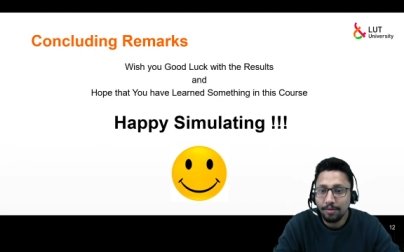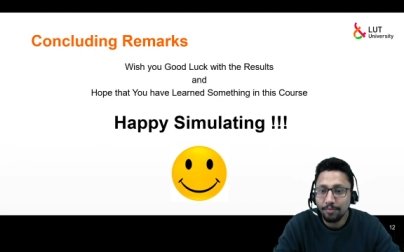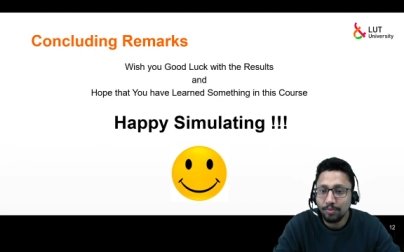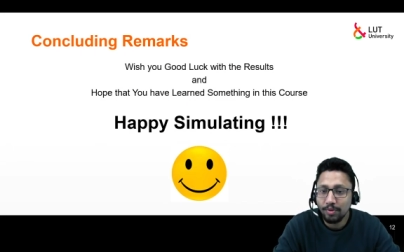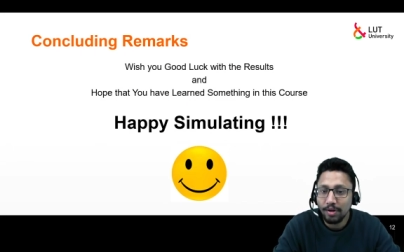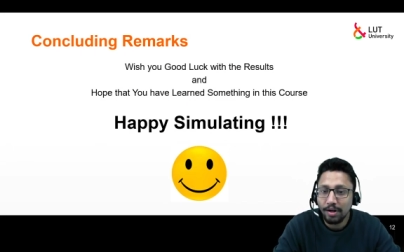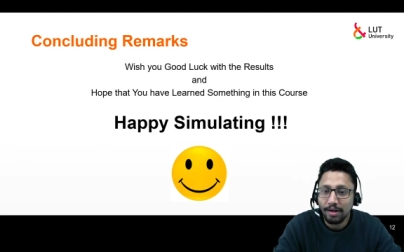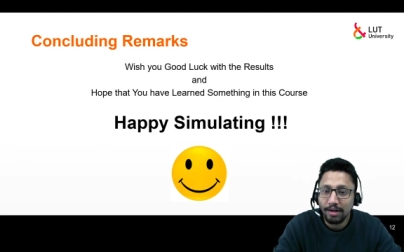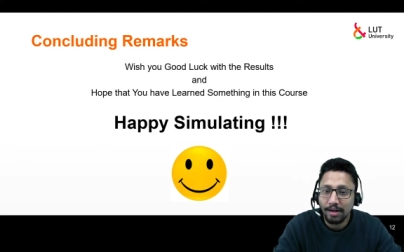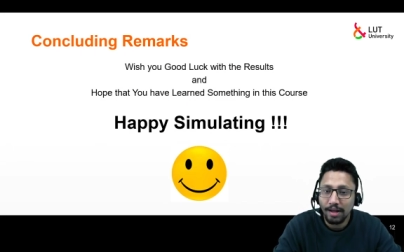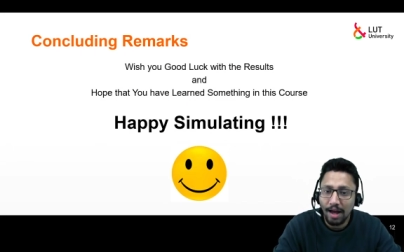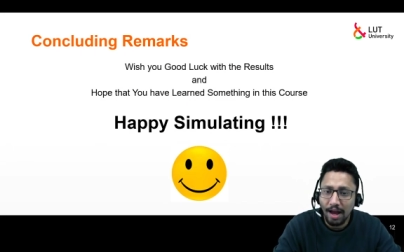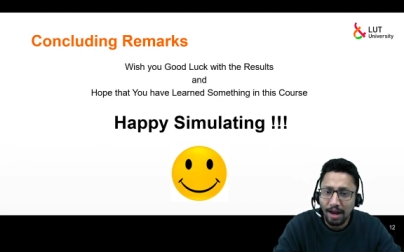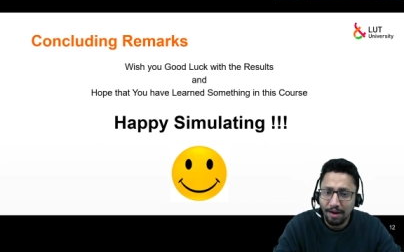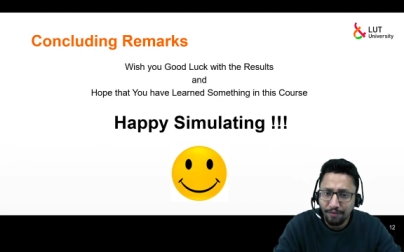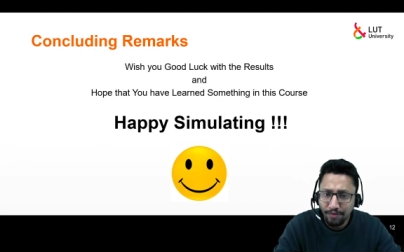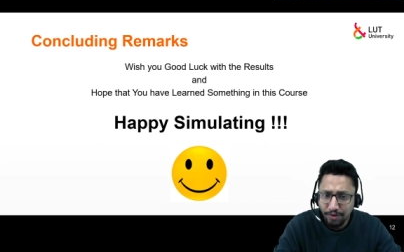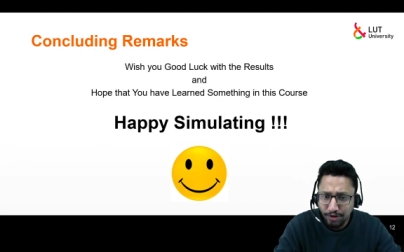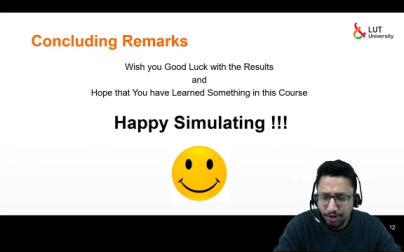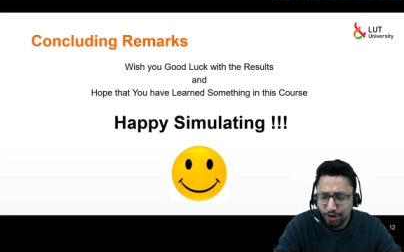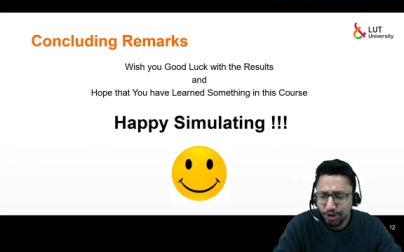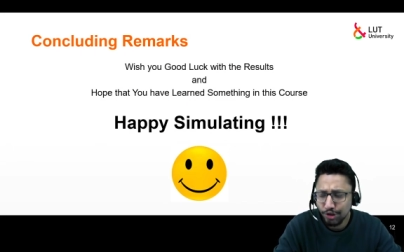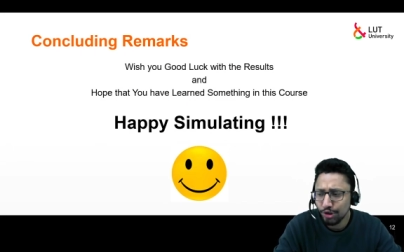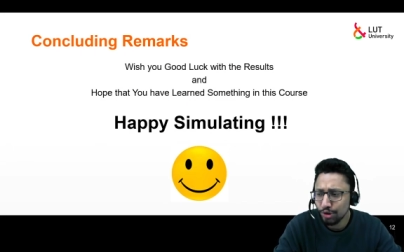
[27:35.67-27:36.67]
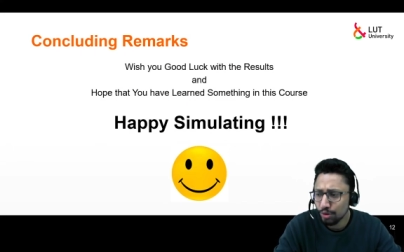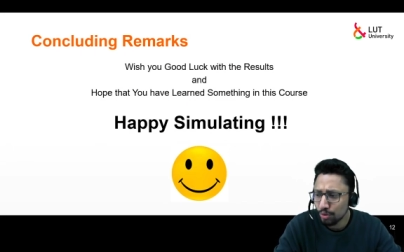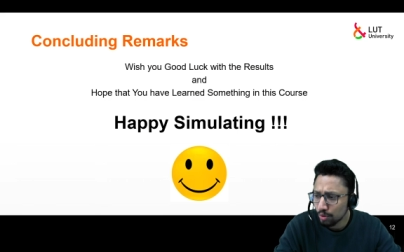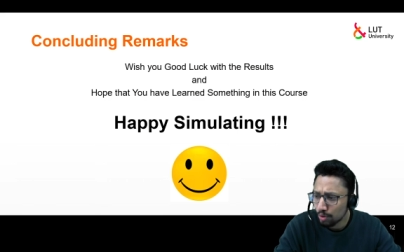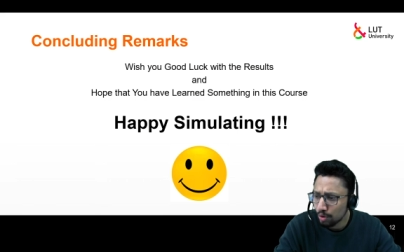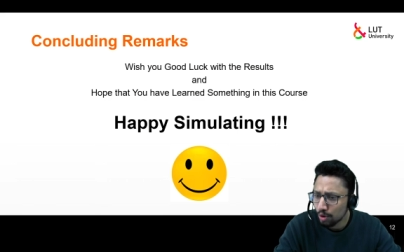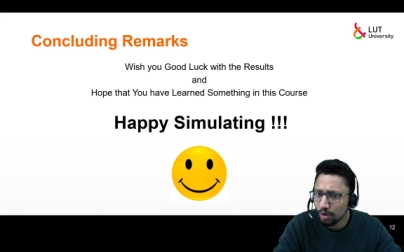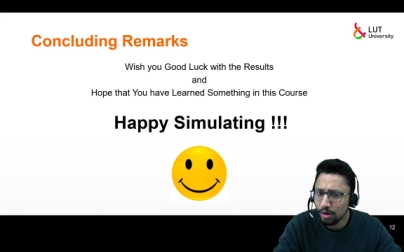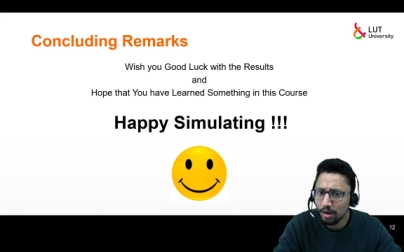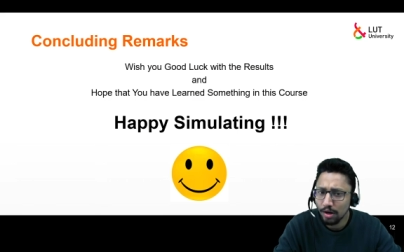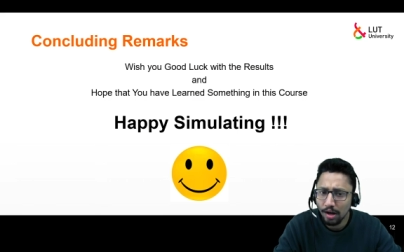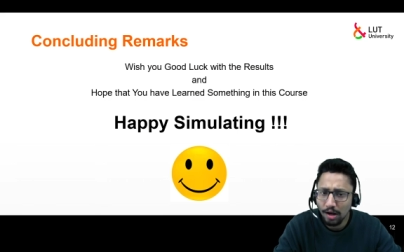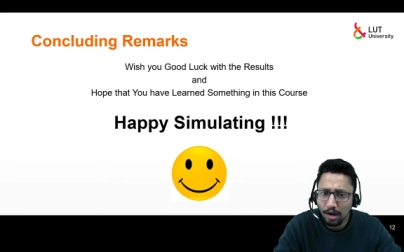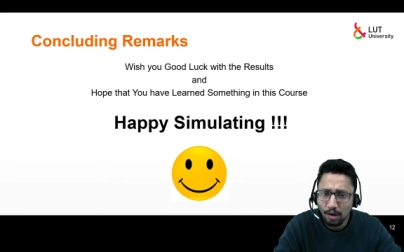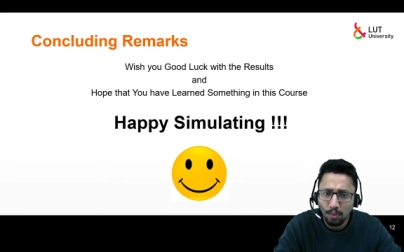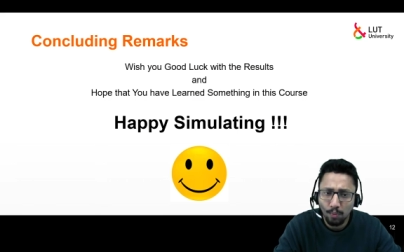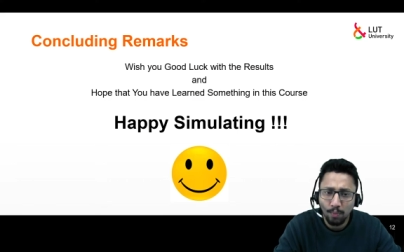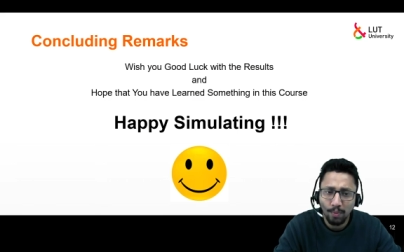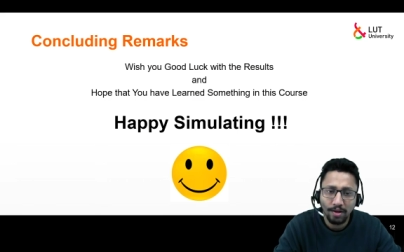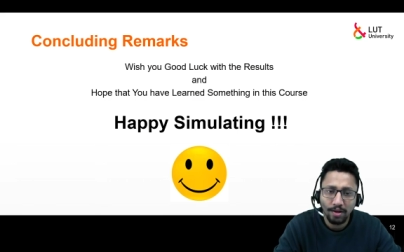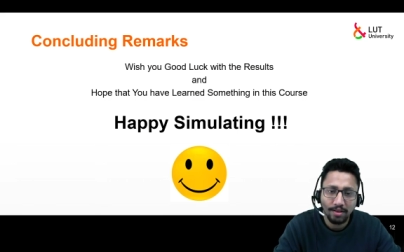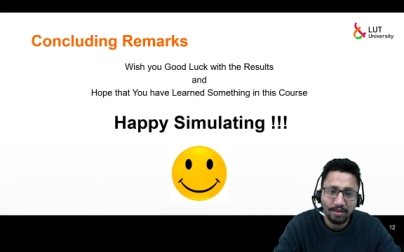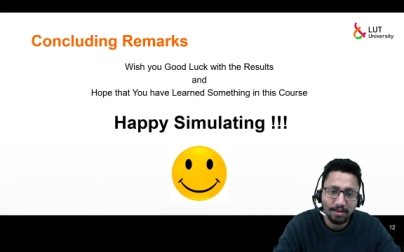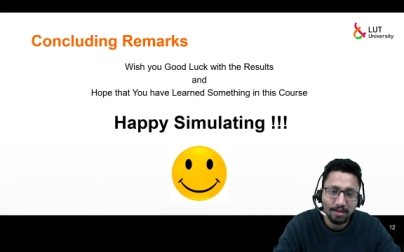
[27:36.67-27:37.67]
that I wish you good luck
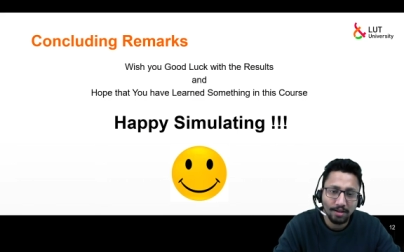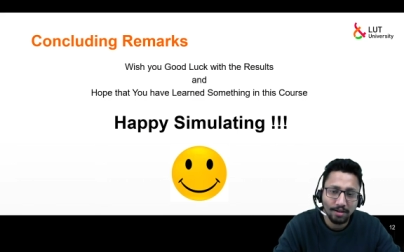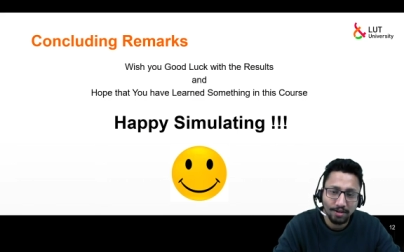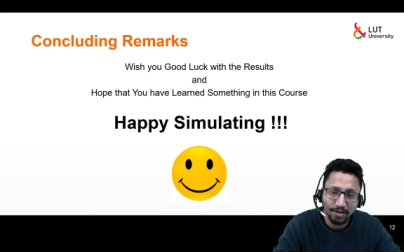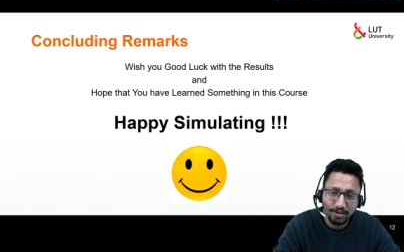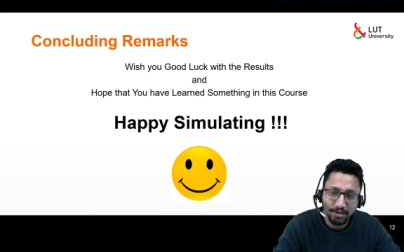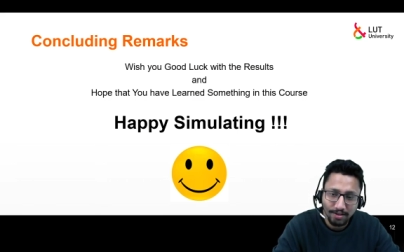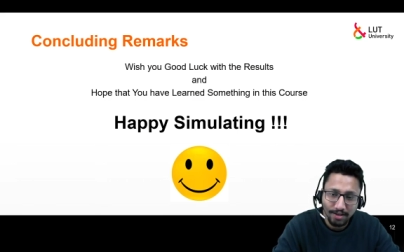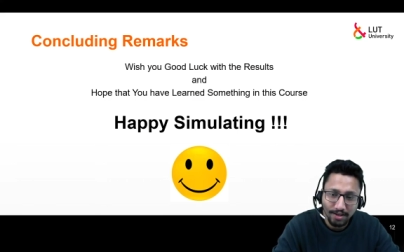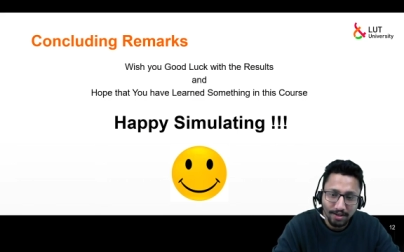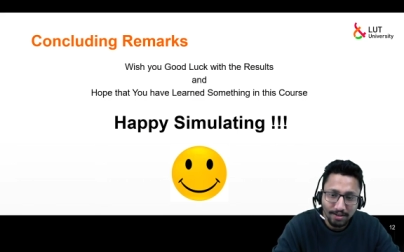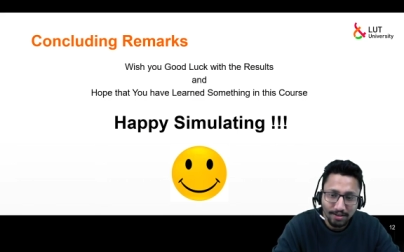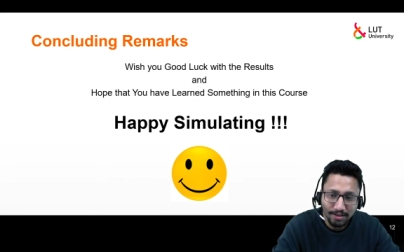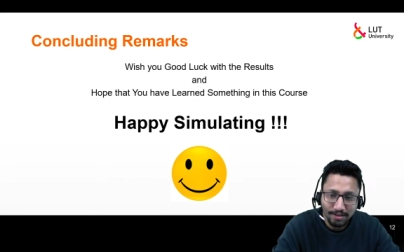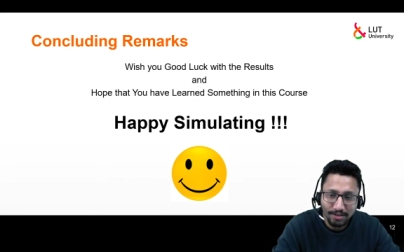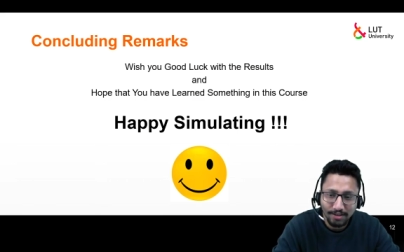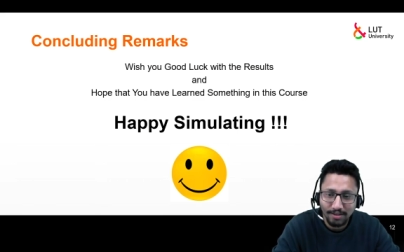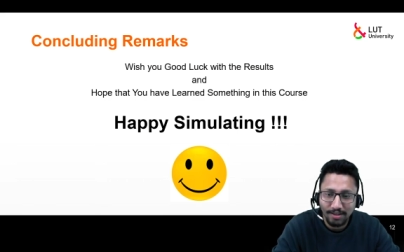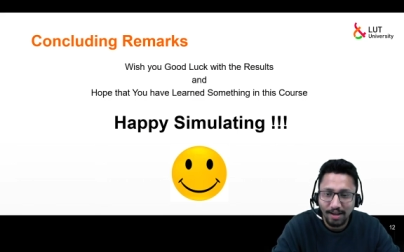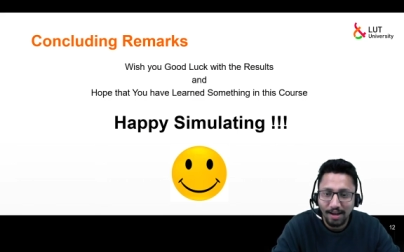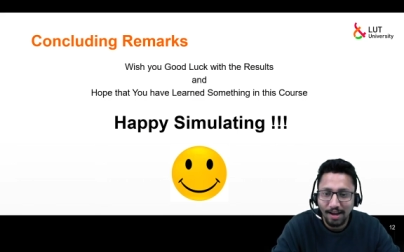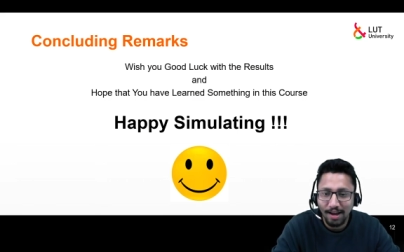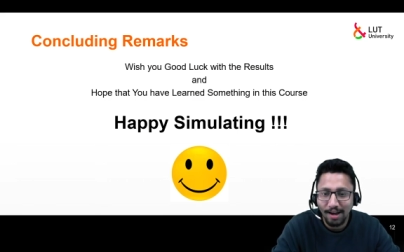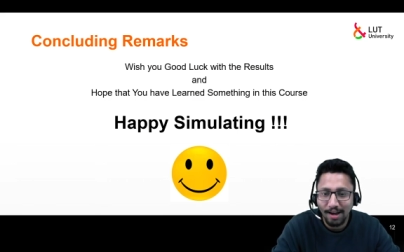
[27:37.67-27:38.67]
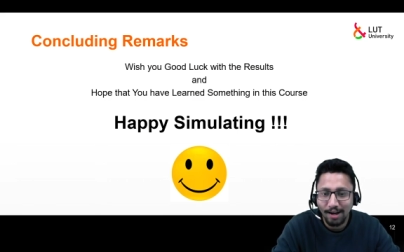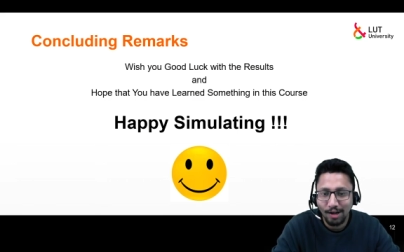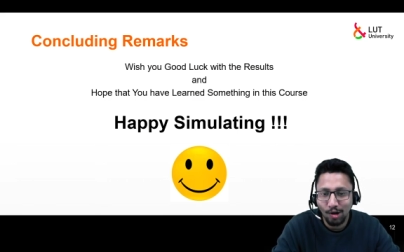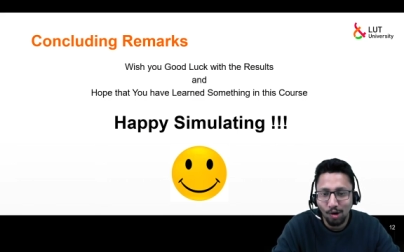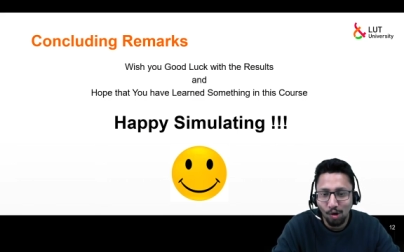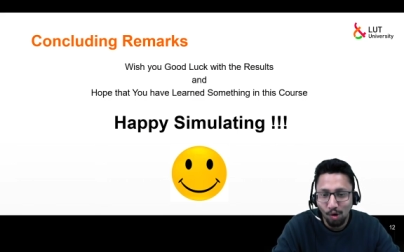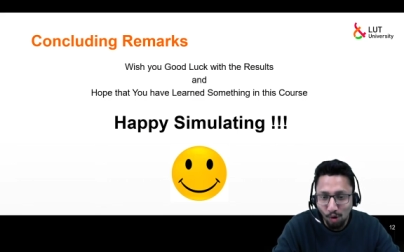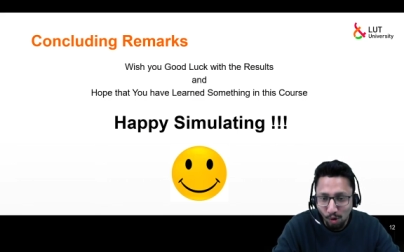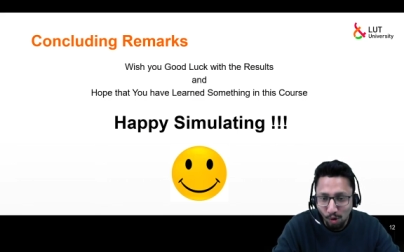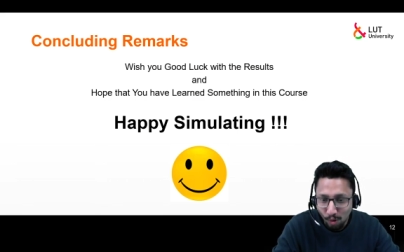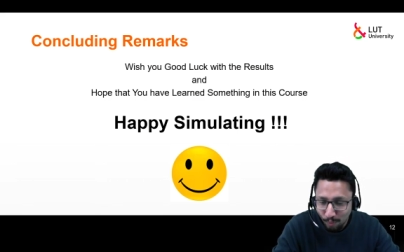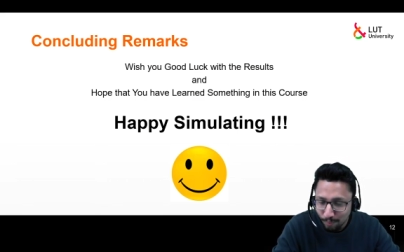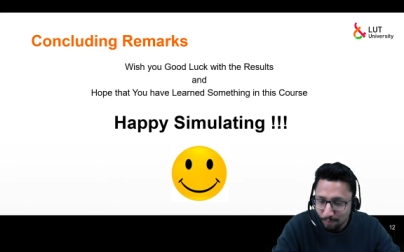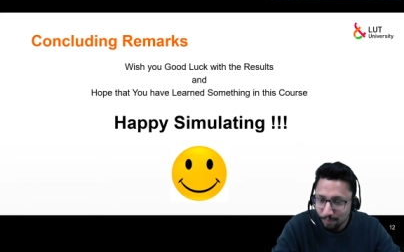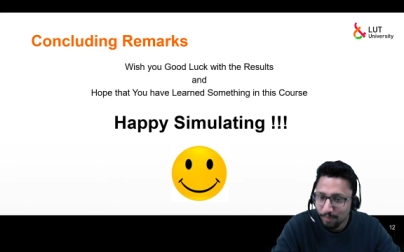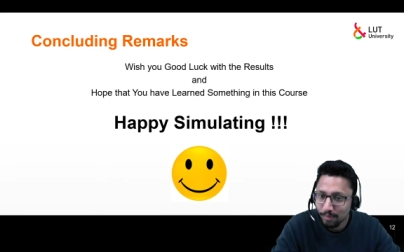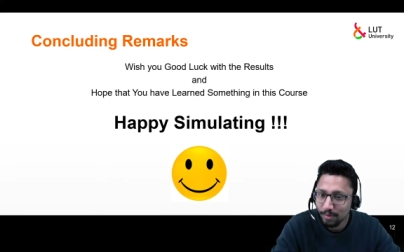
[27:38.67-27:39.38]
with the results, and hope